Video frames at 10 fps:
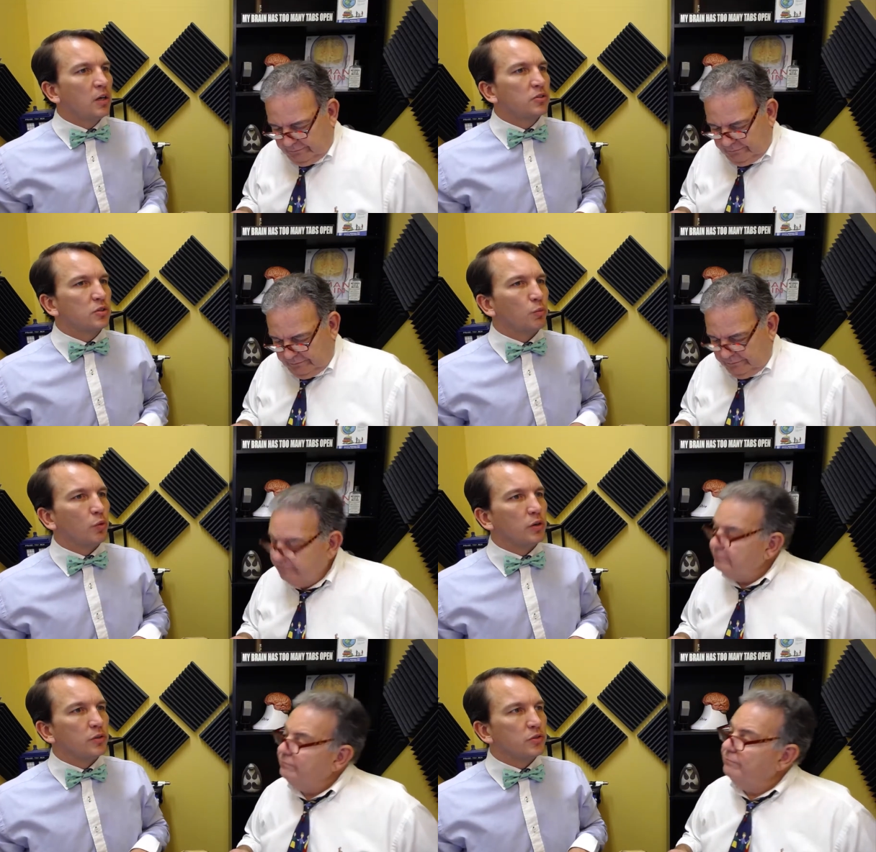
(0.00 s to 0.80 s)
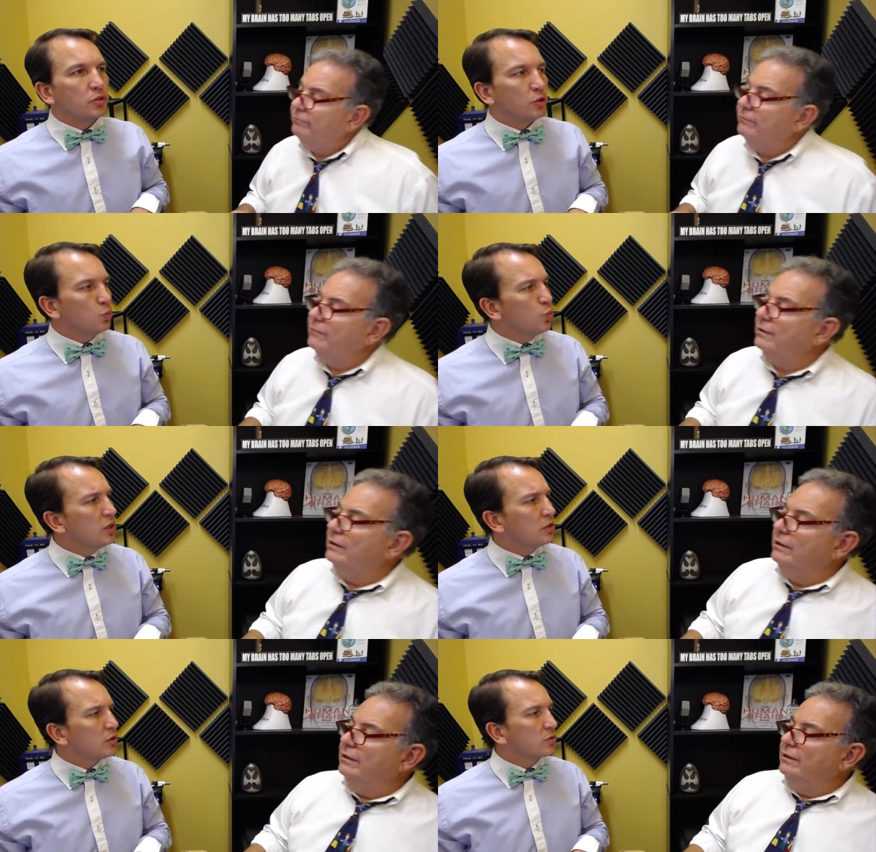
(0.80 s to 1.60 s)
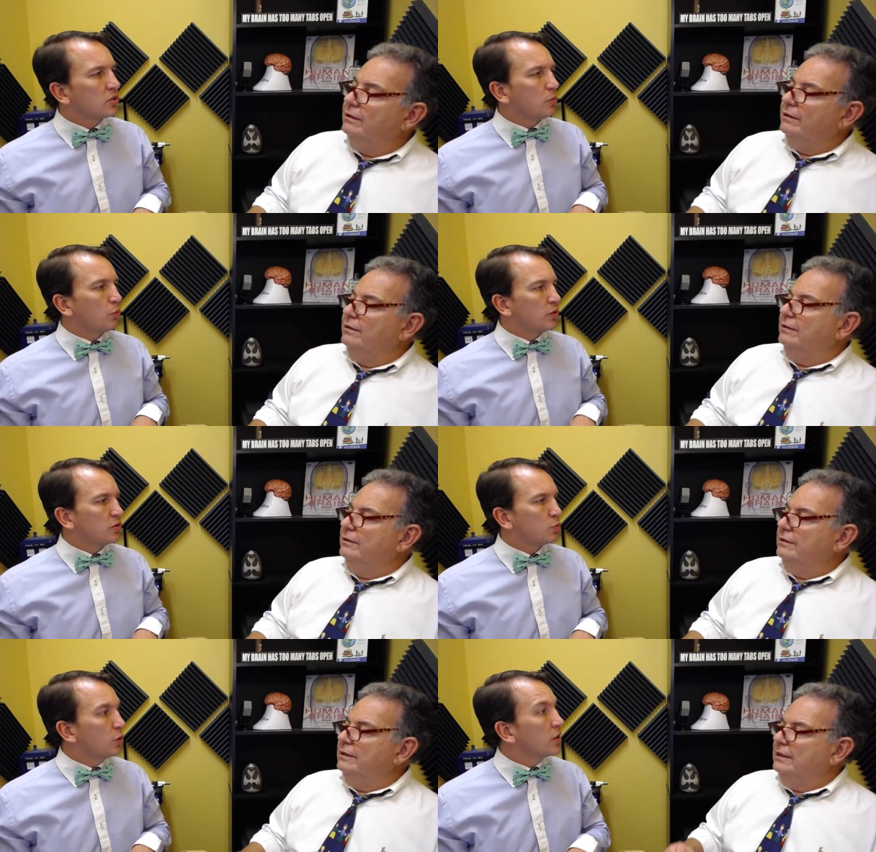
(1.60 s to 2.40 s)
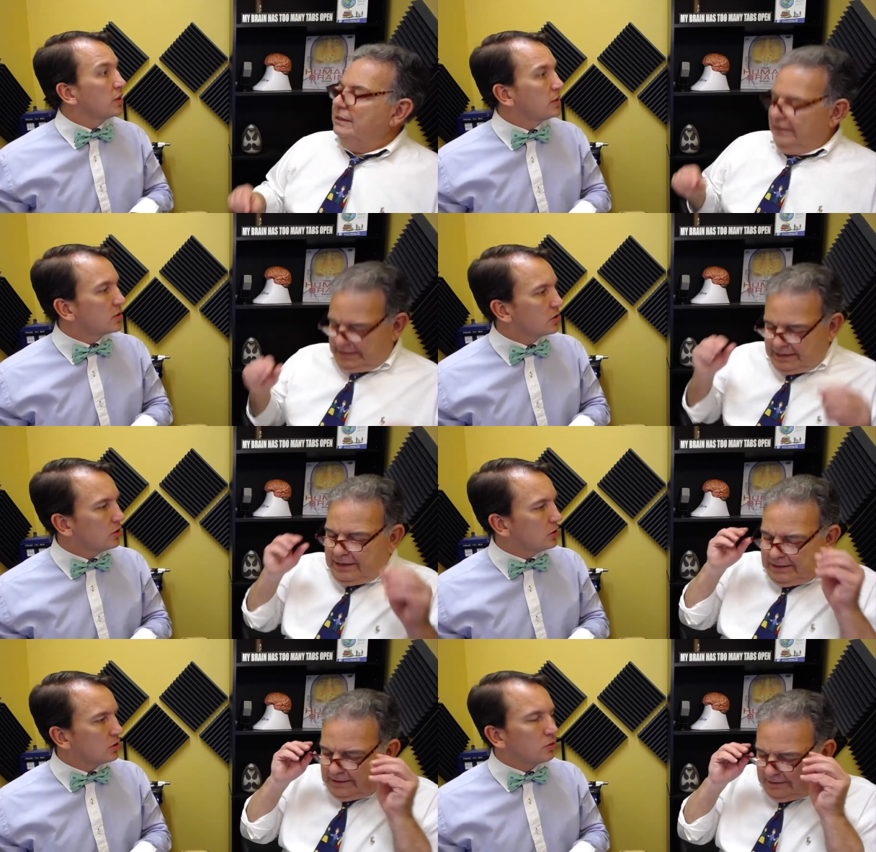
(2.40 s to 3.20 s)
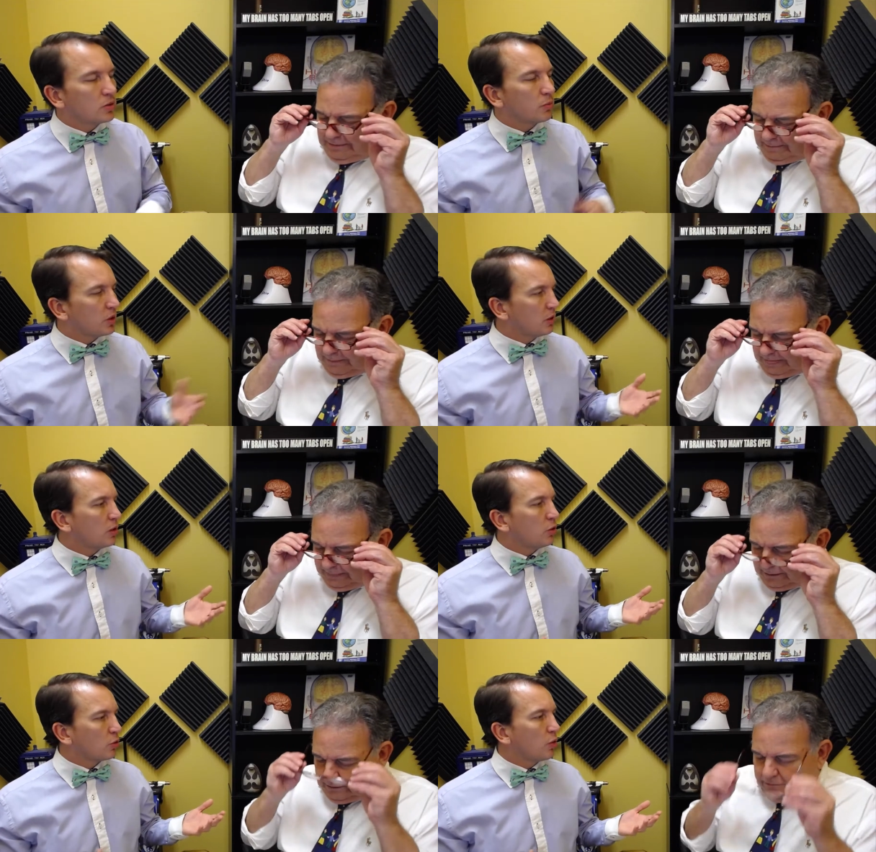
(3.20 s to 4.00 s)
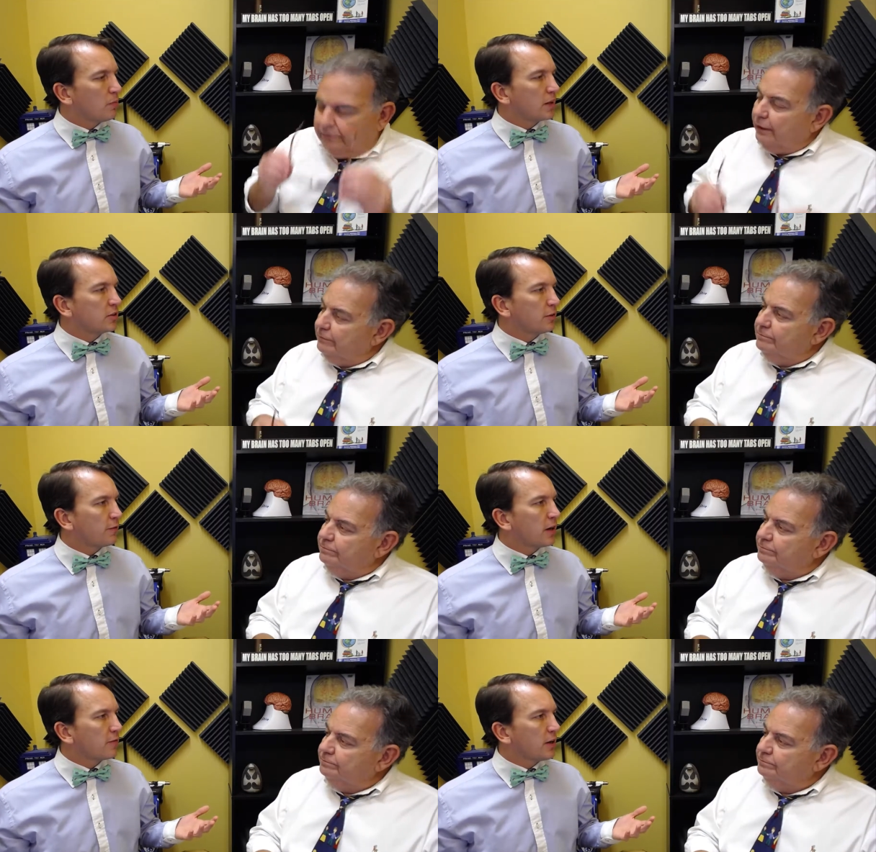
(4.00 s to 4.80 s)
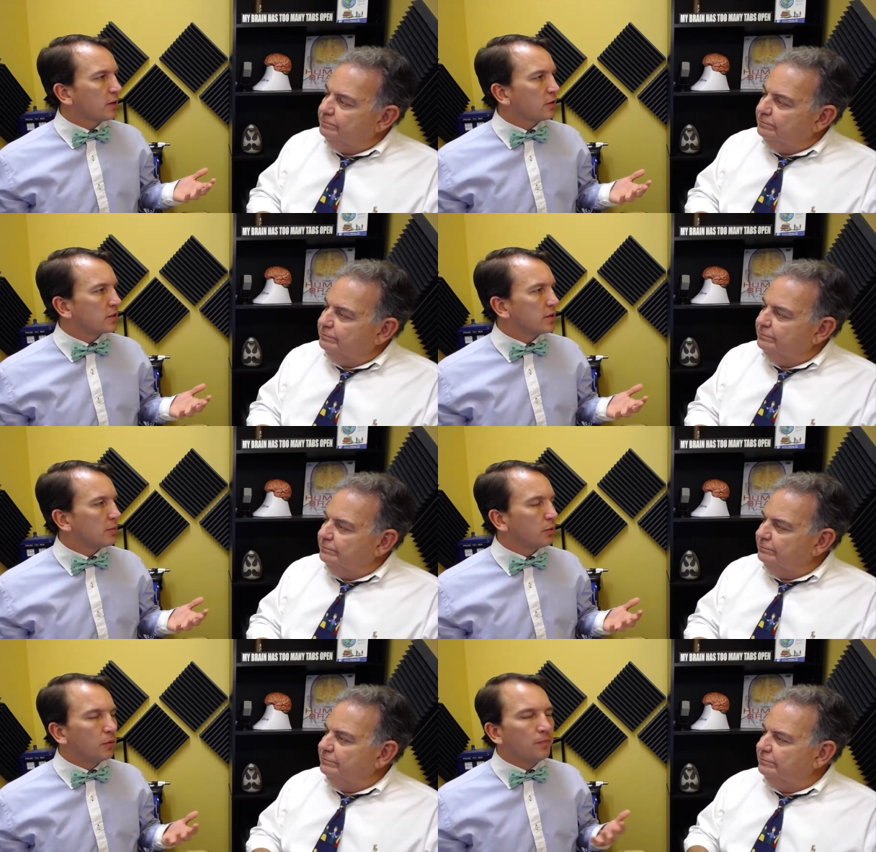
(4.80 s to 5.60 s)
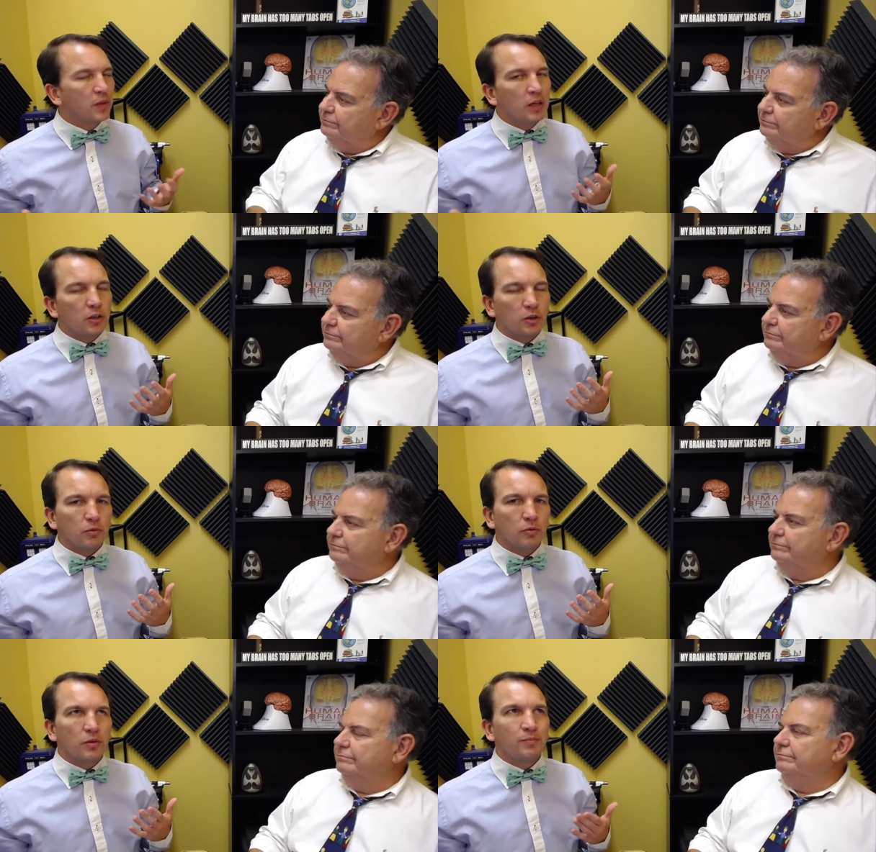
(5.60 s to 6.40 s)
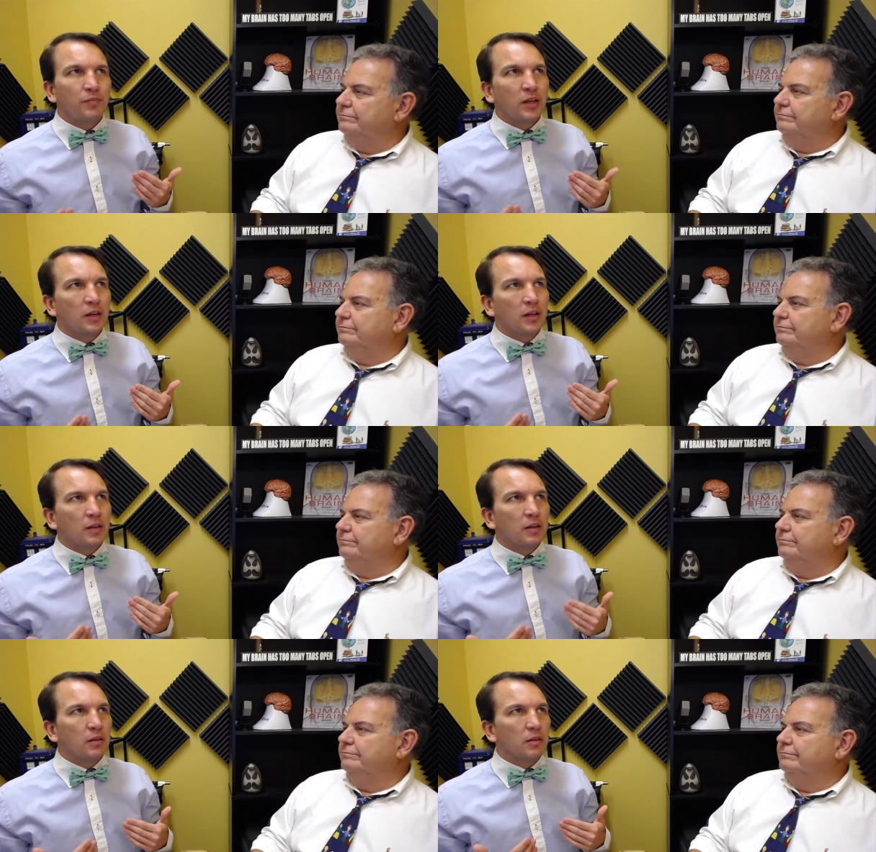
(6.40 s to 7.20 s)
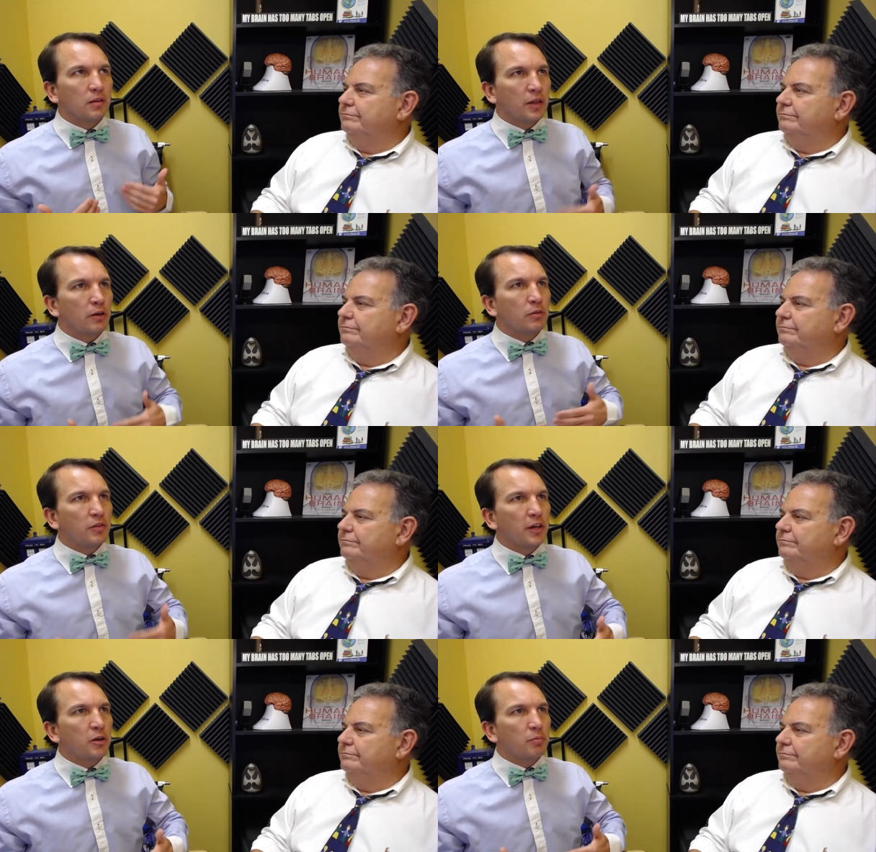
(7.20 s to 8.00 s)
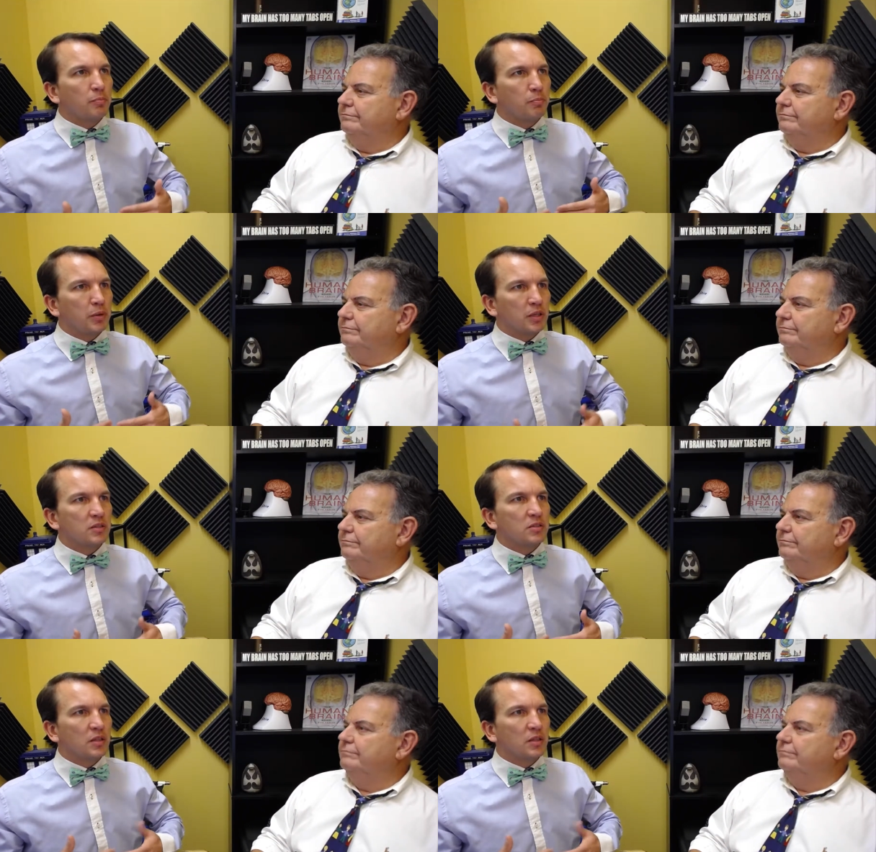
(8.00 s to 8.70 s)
Speaker 1: someone's goodwill, someone's willingness to, to do something, you know, going back right. to the firefighter example, mm-hmm. you know, they're there because